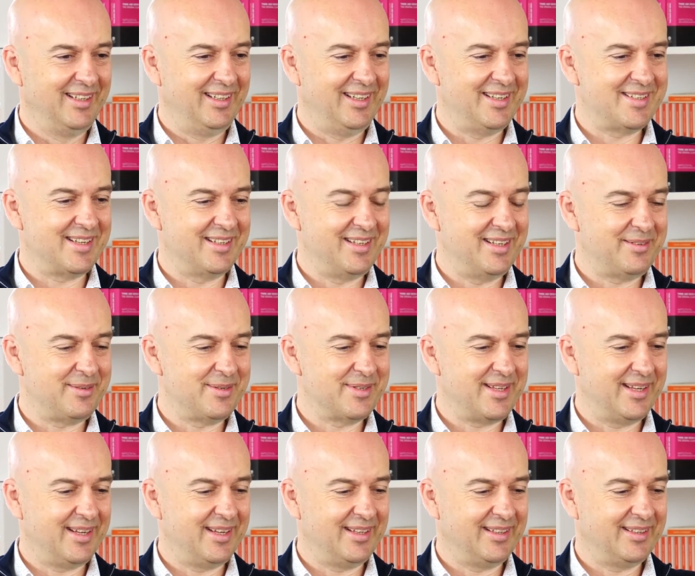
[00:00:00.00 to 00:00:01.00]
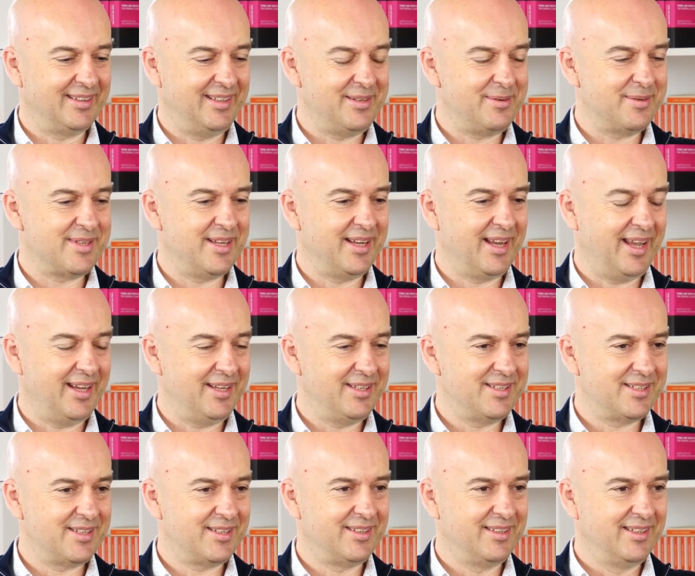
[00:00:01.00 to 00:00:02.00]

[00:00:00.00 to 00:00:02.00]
It's an interesting uh, interesting age.